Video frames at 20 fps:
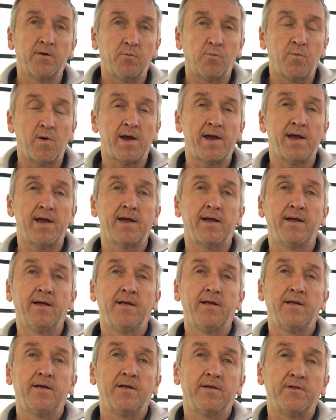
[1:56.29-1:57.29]
where
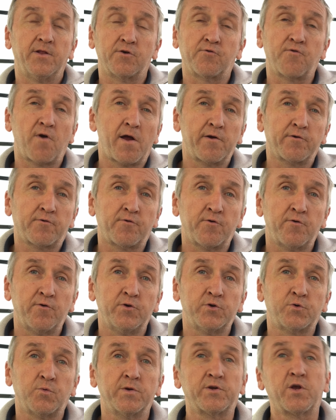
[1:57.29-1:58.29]
the ground
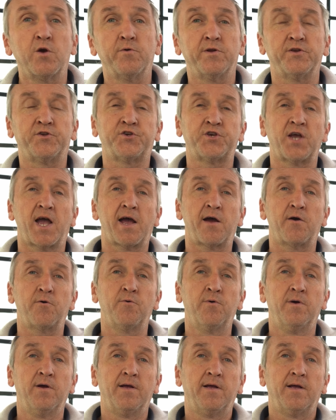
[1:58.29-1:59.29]
crews would go to chow
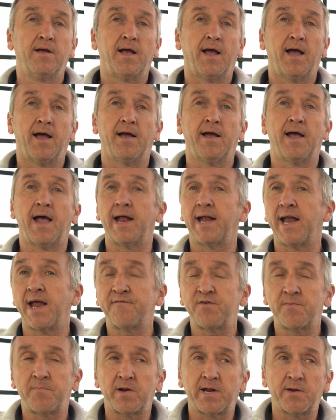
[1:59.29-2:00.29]
uh, and
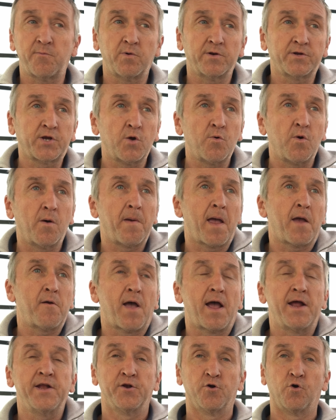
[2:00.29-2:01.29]
everybody would go about
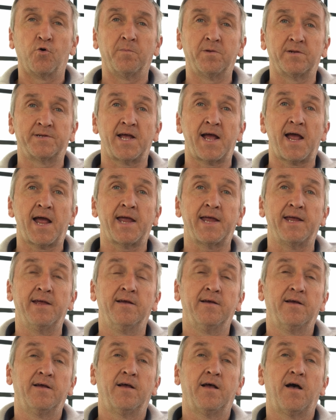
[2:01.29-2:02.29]
a normal day
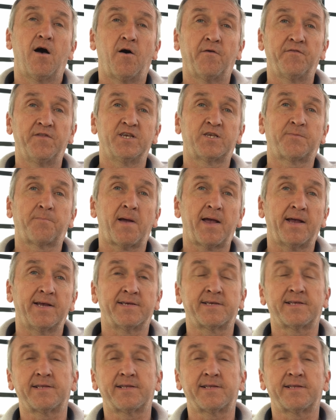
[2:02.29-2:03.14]
on this base.